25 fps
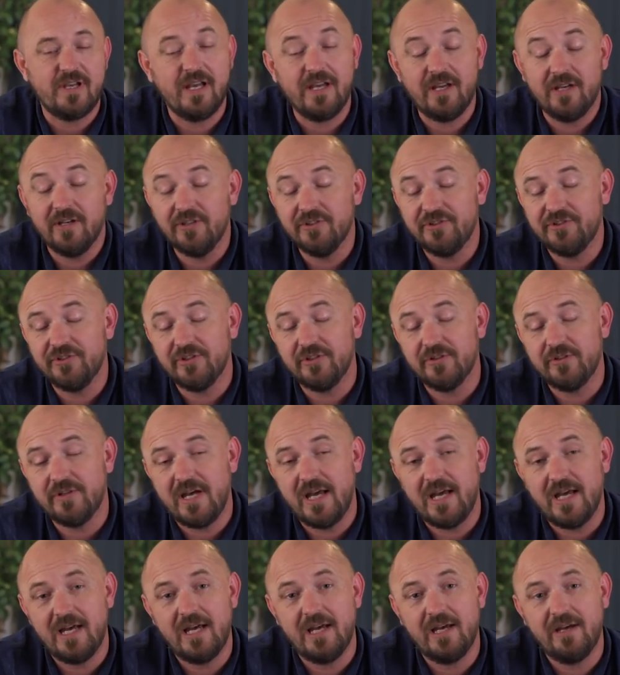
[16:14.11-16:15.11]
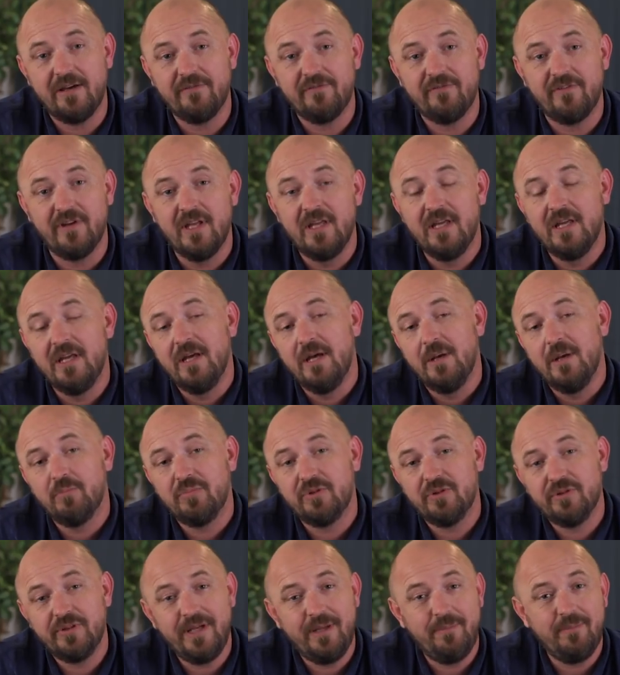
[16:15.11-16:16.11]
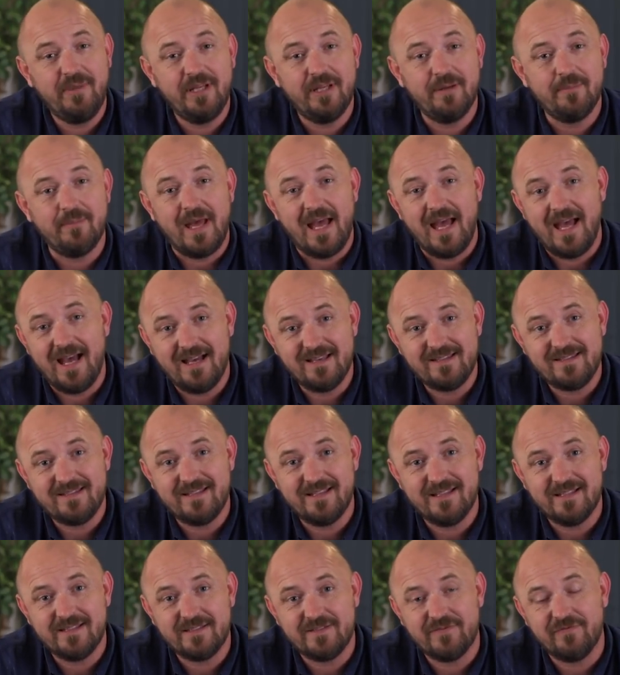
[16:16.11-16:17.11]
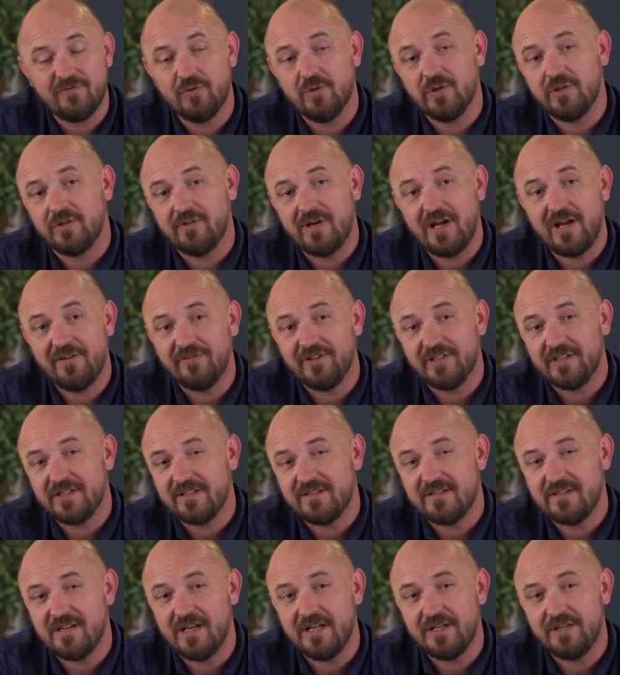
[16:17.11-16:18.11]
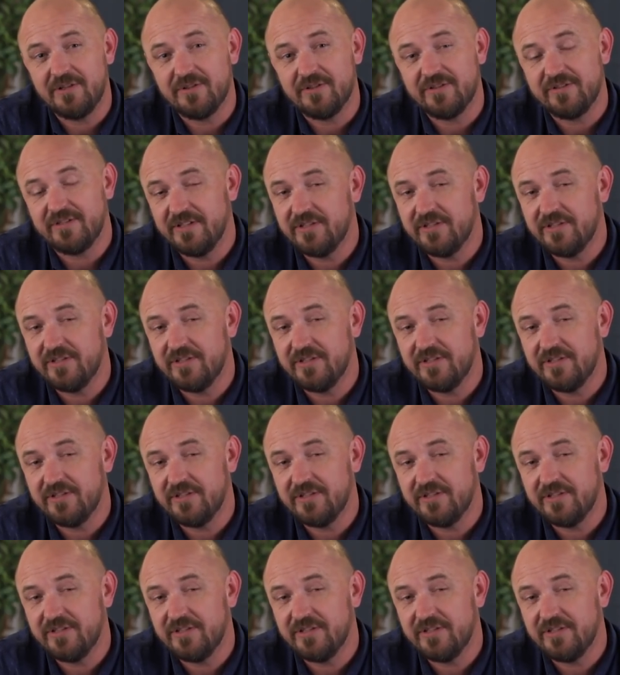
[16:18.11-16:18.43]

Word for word: I also have premium assets for graphic designers,